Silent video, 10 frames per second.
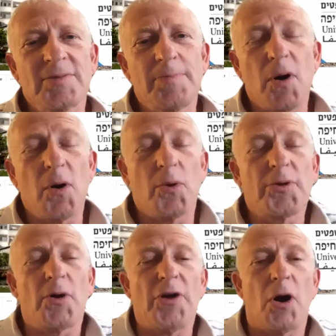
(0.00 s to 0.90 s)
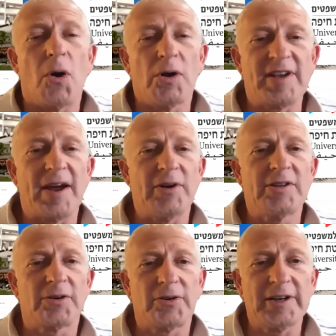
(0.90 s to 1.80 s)
both on the whole
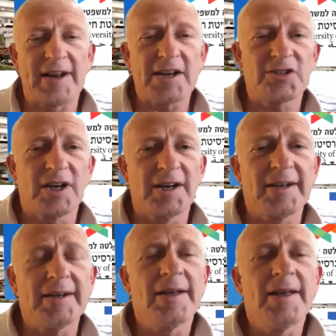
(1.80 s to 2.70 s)
territory nationally